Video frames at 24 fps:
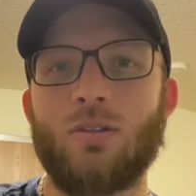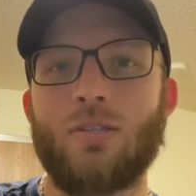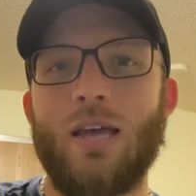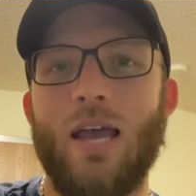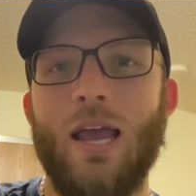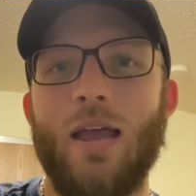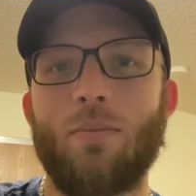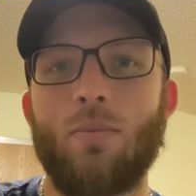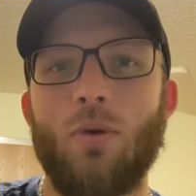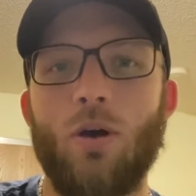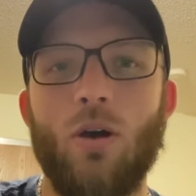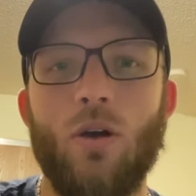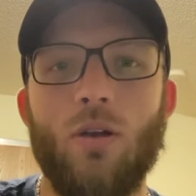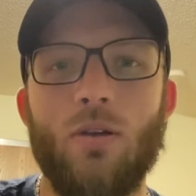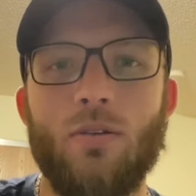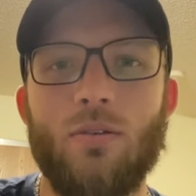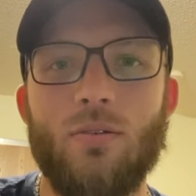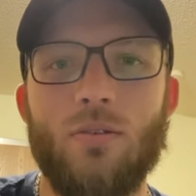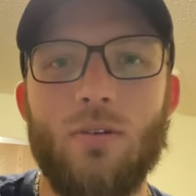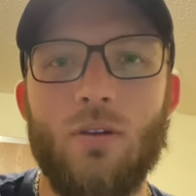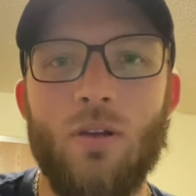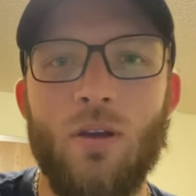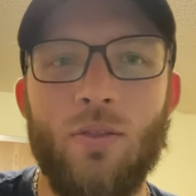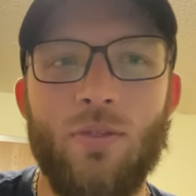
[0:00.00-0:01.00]
time
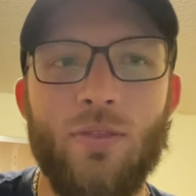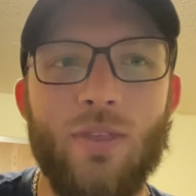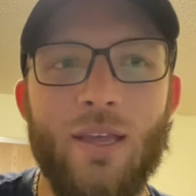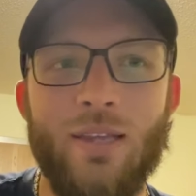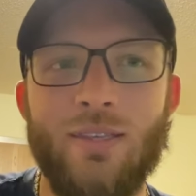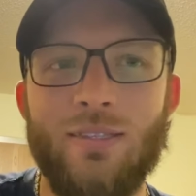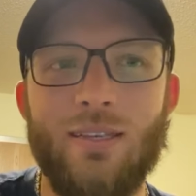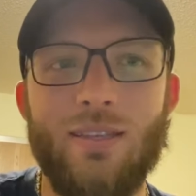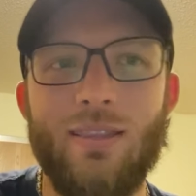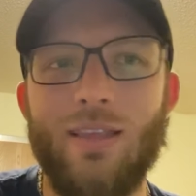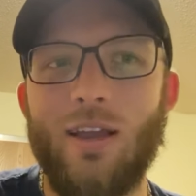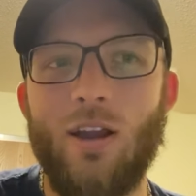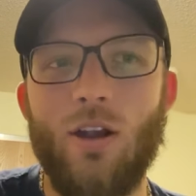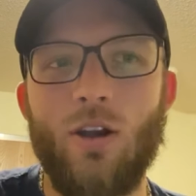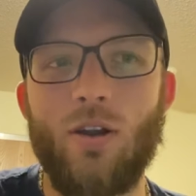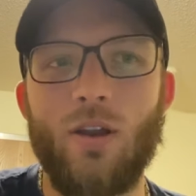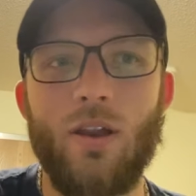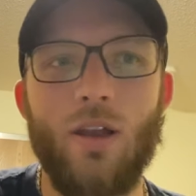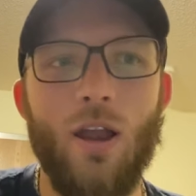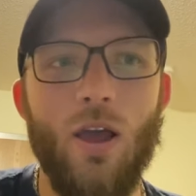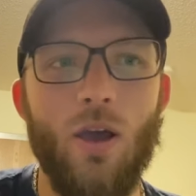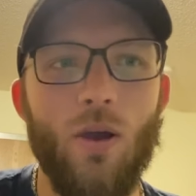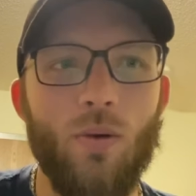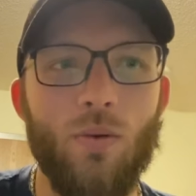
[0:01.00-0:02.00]
on things that they already
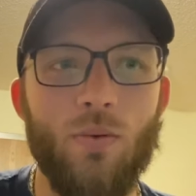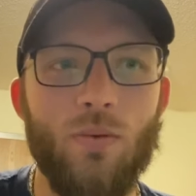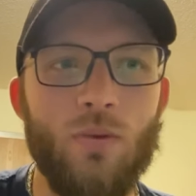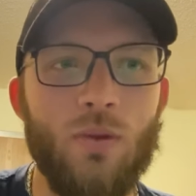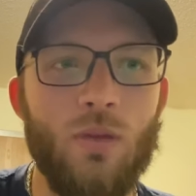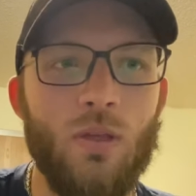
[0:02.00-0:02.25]
know.